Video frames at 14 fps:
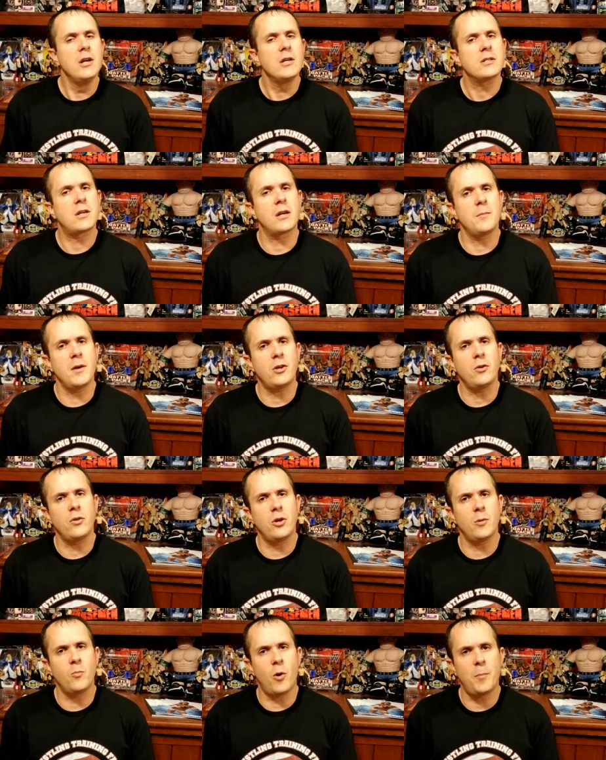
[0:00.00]
It's going to make you
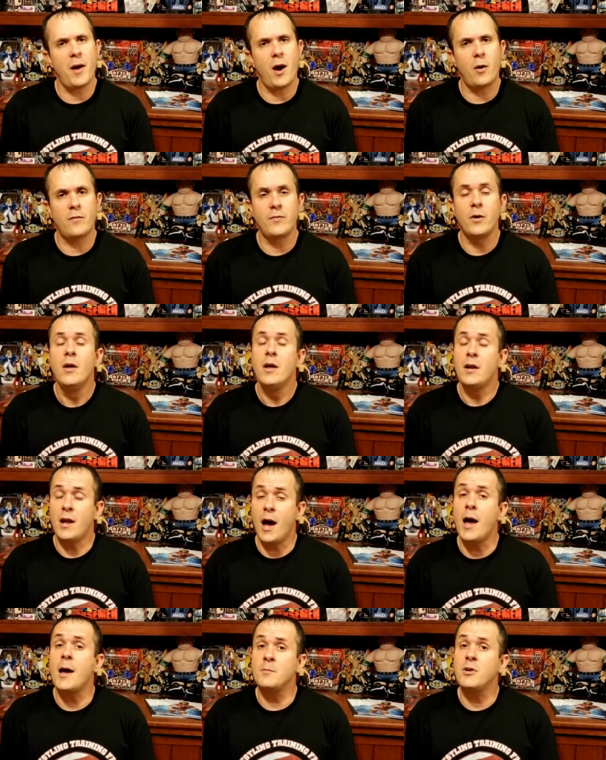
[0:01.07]
look more powerful. Now,
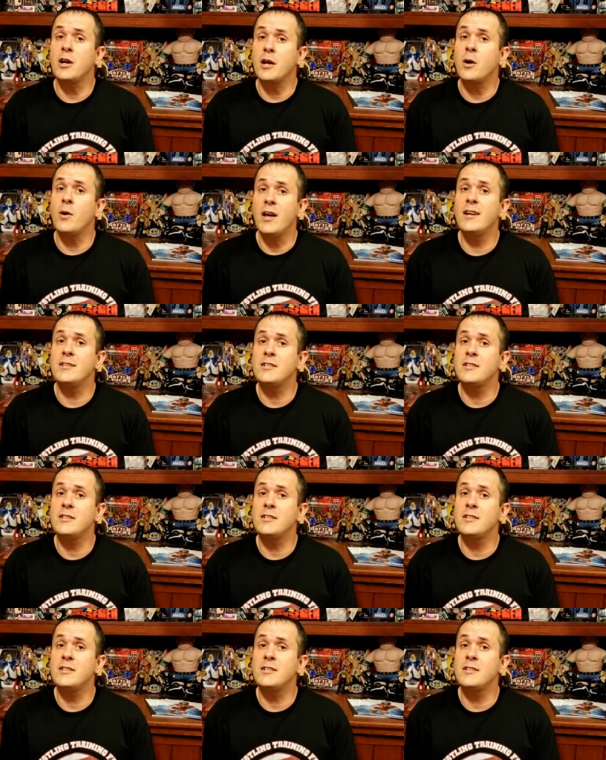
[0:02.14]
I am going to go ahead